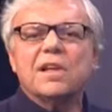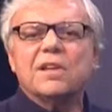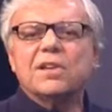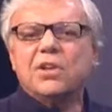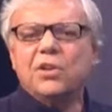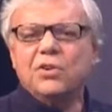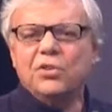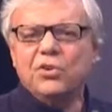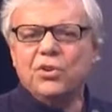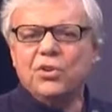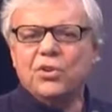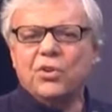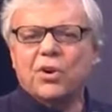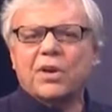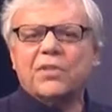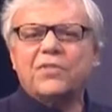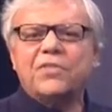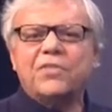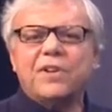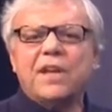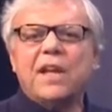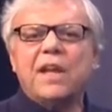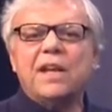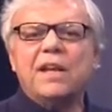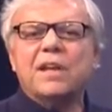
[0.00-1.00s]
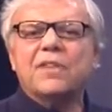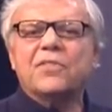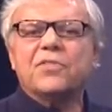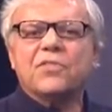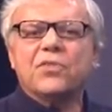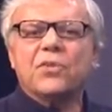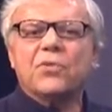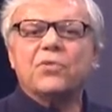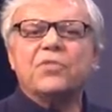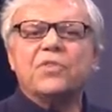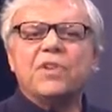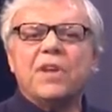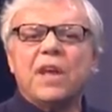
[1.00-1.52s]
the New York State
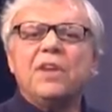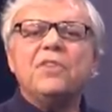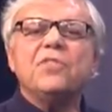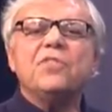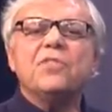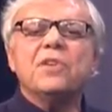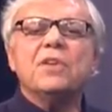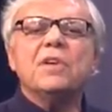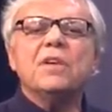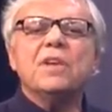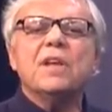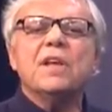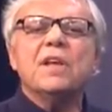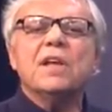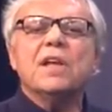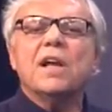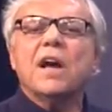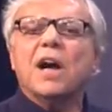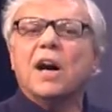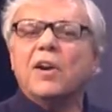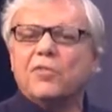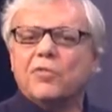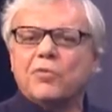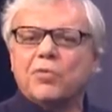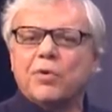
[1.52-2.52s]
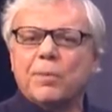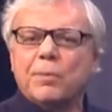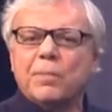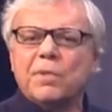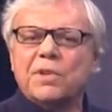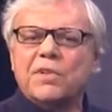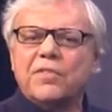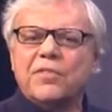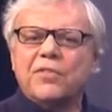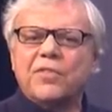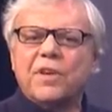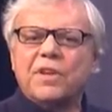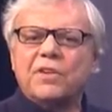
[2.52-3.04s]
Association of Criminal
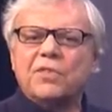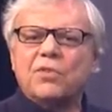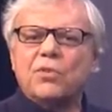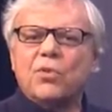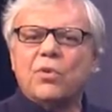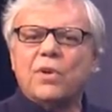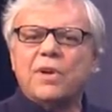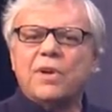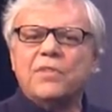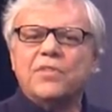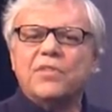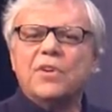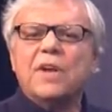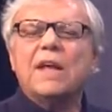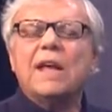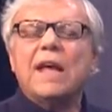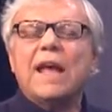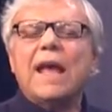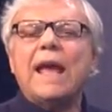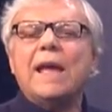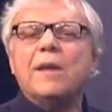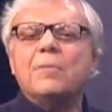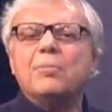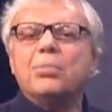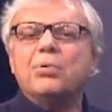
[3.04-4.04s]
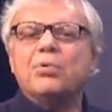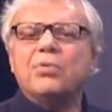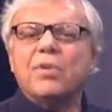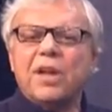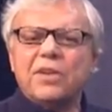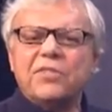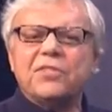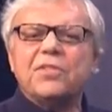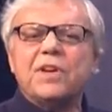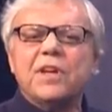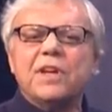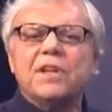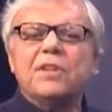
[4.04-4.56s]
Defense Lawyers, and
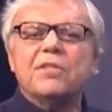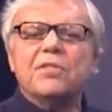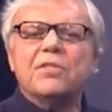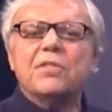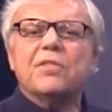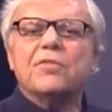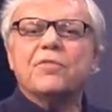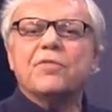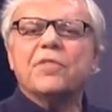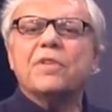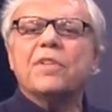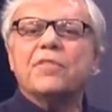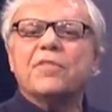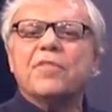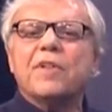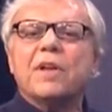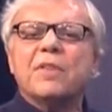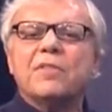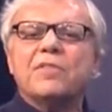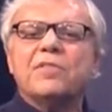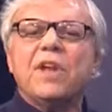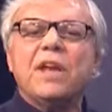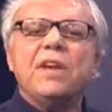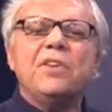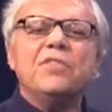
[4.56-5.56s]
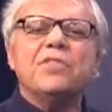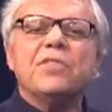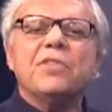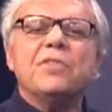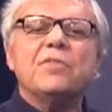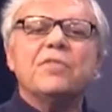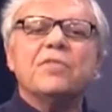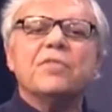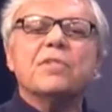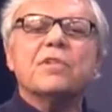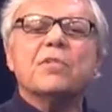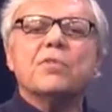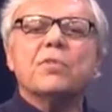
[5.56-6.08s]
president for the Foundation
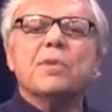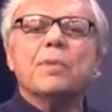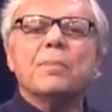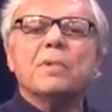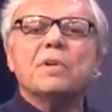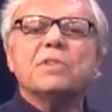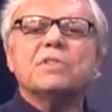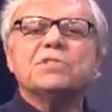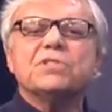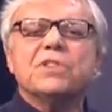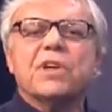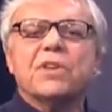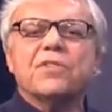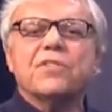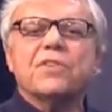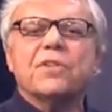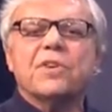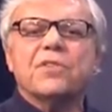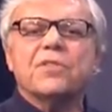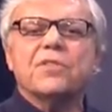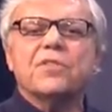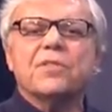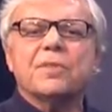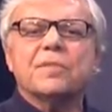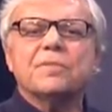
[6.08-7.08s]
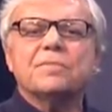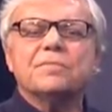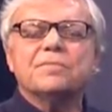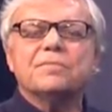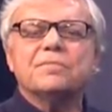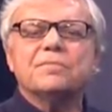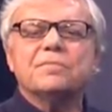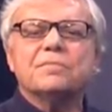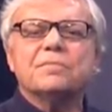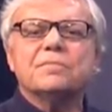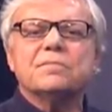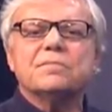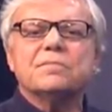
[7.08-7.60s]
for Criminal Justice.
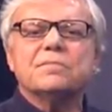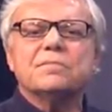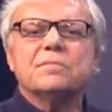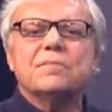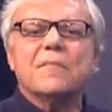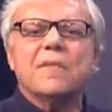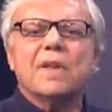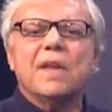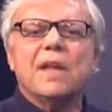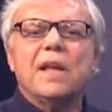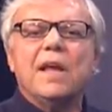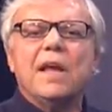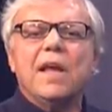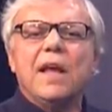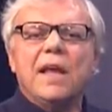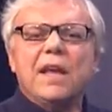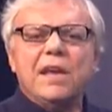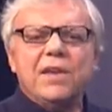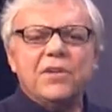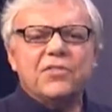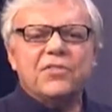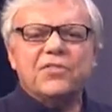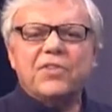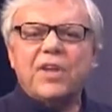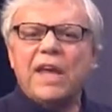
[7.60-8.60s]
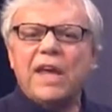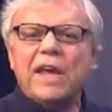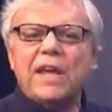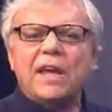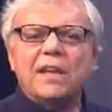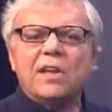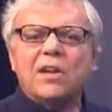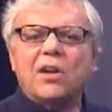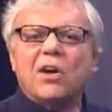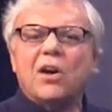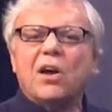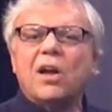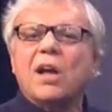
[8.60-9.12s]
He has
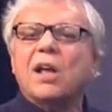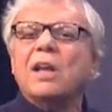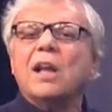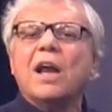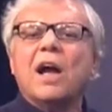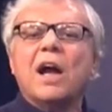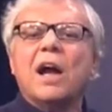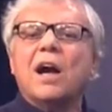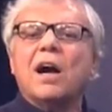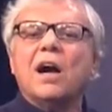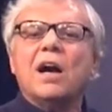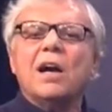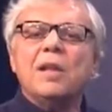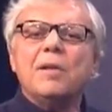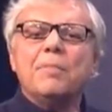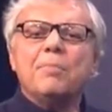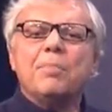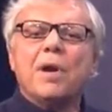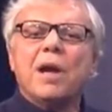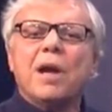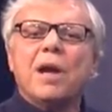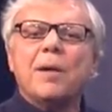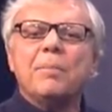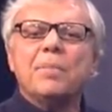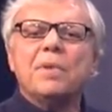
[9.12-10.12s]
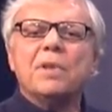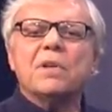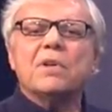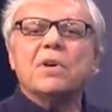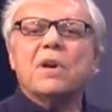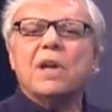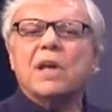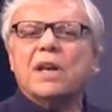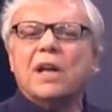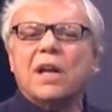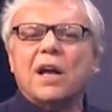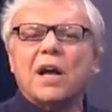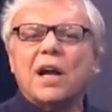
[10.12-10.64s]
taken on unpopular
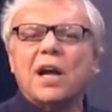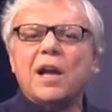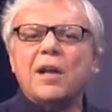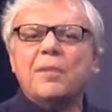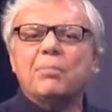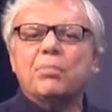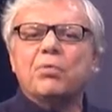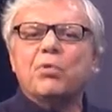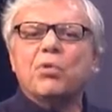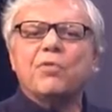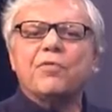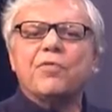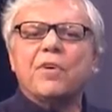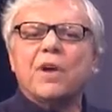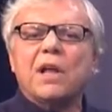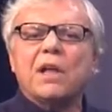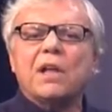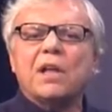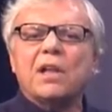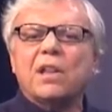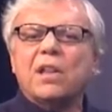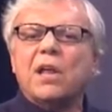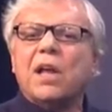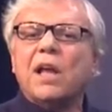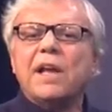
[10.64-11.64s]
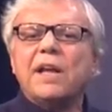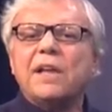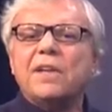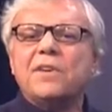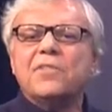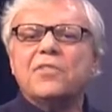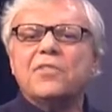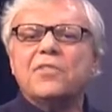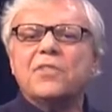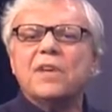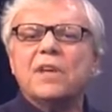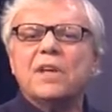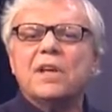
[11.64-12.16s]
and high profile
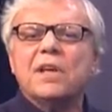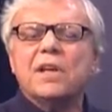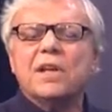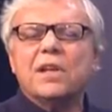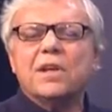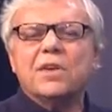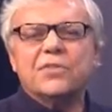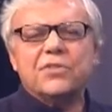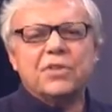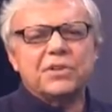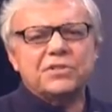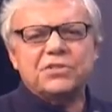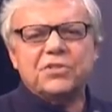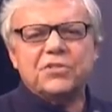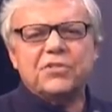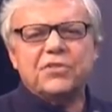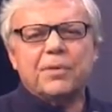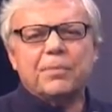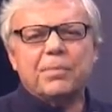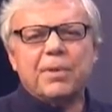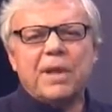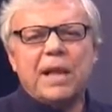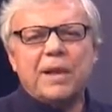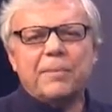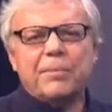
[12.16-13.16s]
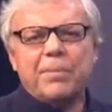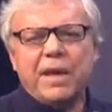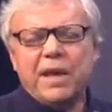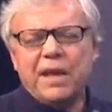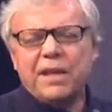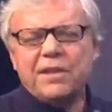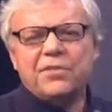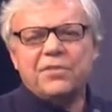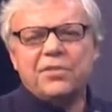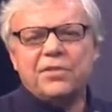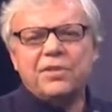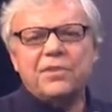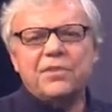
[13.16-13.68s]
clients such as the Black
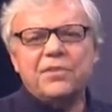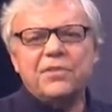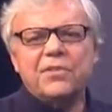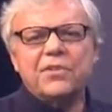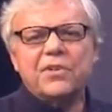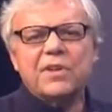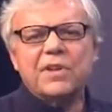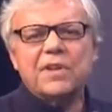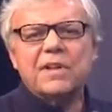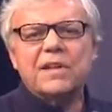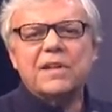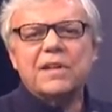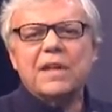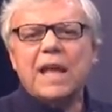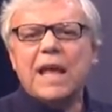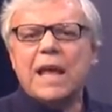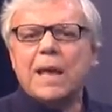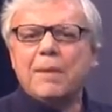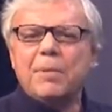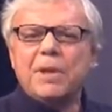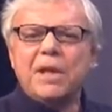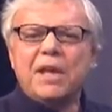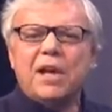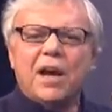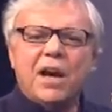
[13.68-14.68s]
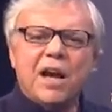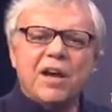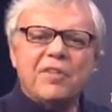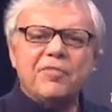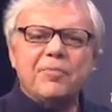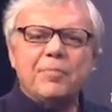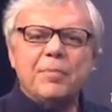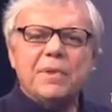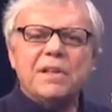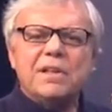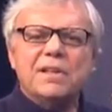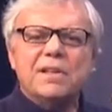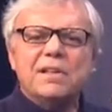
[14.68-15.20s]
Panthers, Abbie
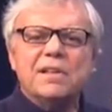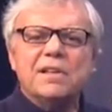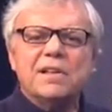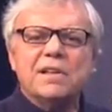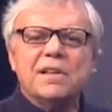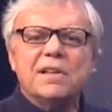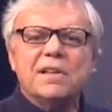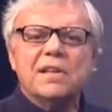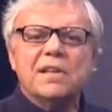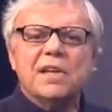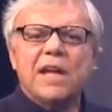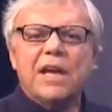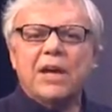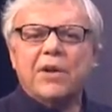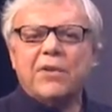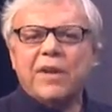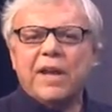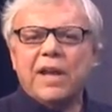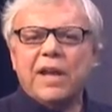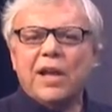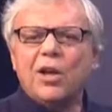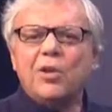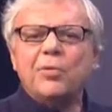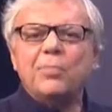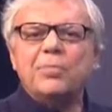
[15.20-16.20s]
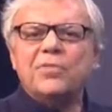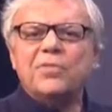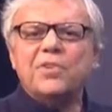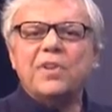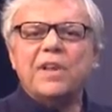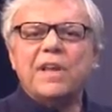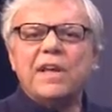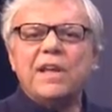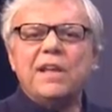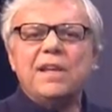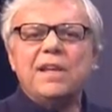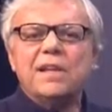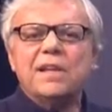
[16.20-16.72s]
Hoffman, Harry
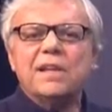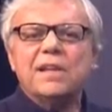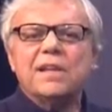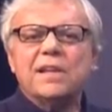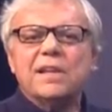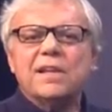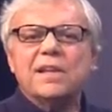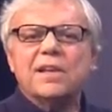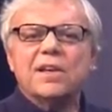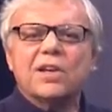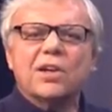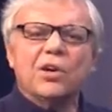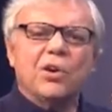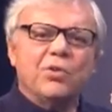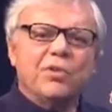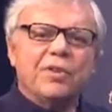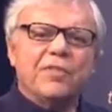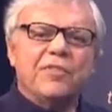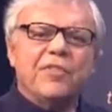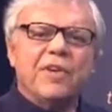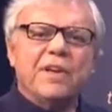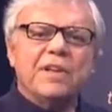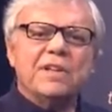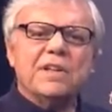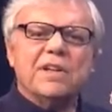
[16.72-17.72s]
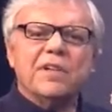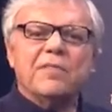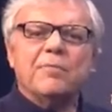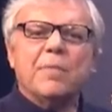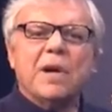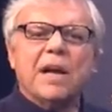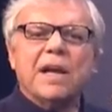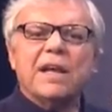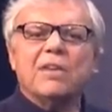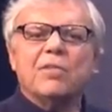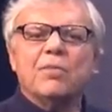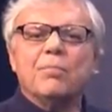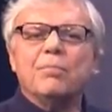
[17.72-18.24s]
Helmsley, co defendant of
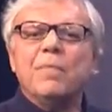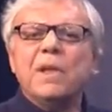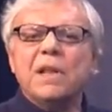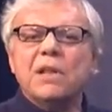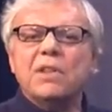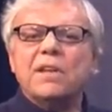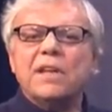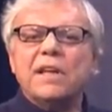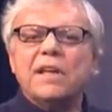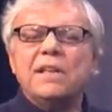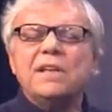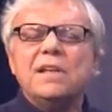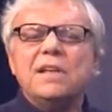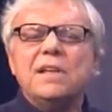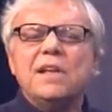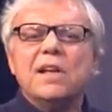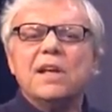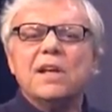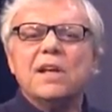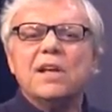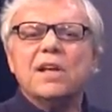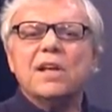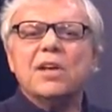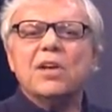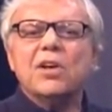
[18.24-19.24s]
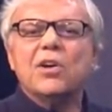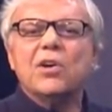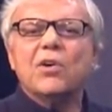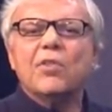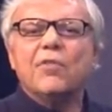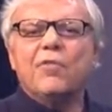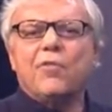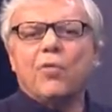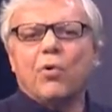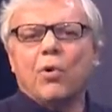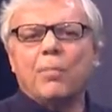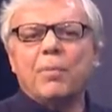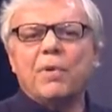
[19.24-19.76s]
Michael Milken,
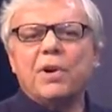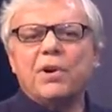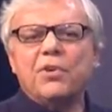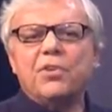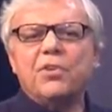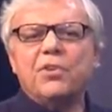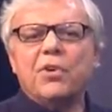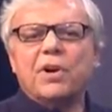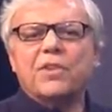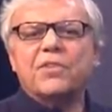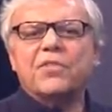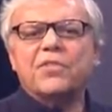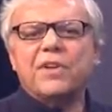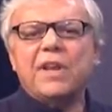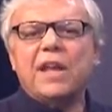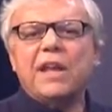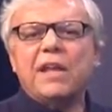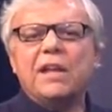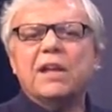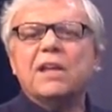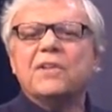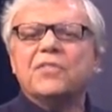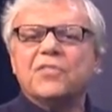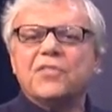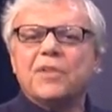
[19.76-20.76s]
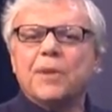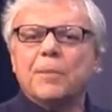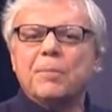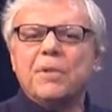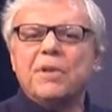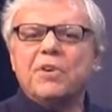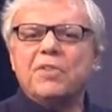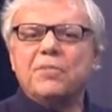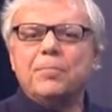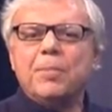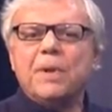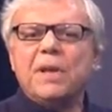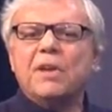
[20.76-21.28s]
former New York State Assembly
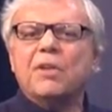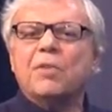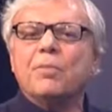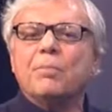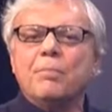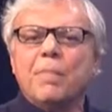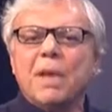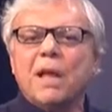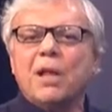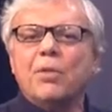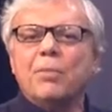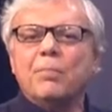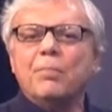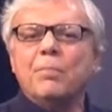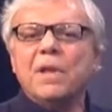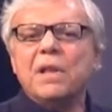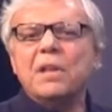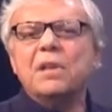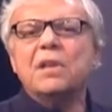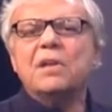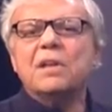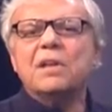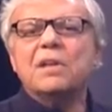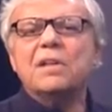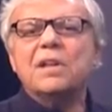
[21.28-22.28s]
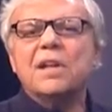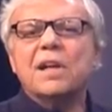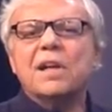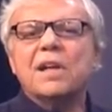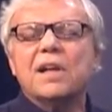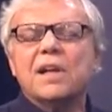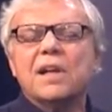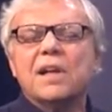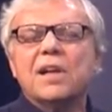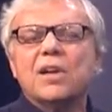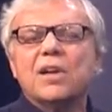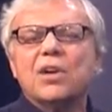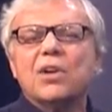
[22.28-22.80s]
Speaker Mel Miller,
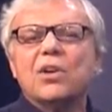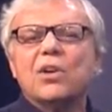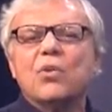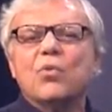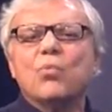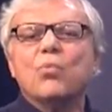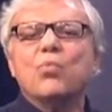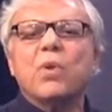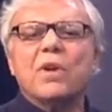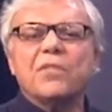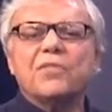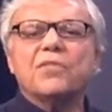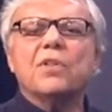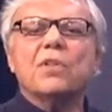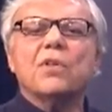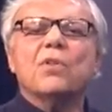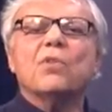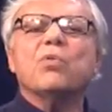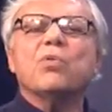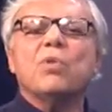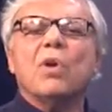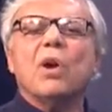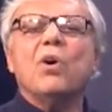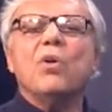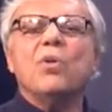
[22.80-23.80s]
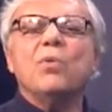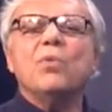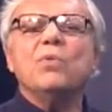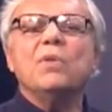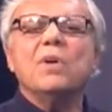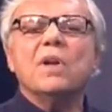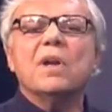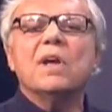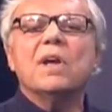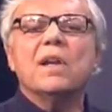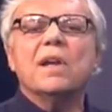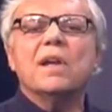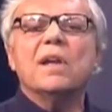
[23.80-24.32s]
Russell Crowe,
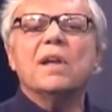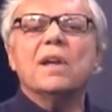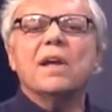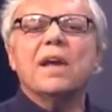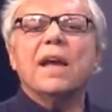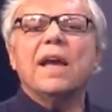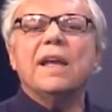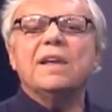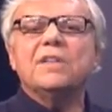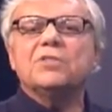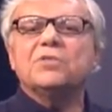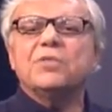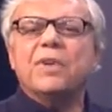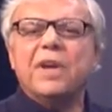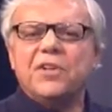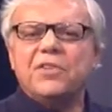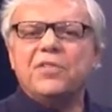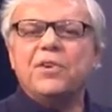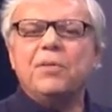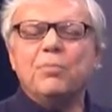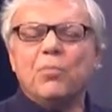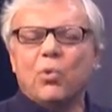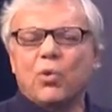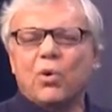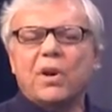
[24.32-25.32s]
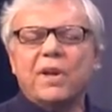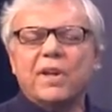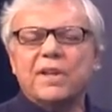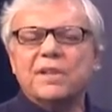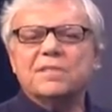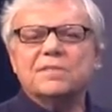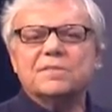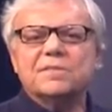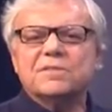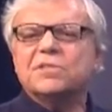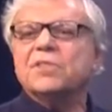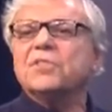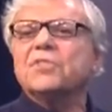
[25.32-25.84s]
and Tracy Morgan,
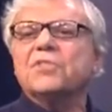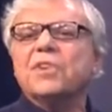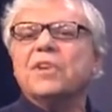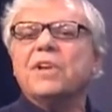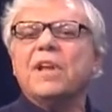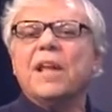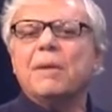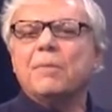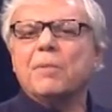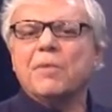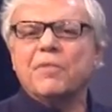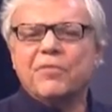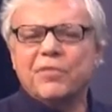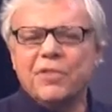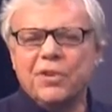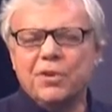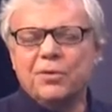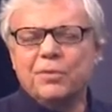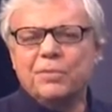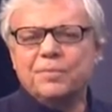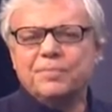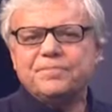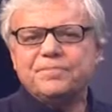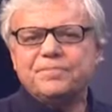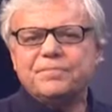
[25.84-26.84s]
just to name a few.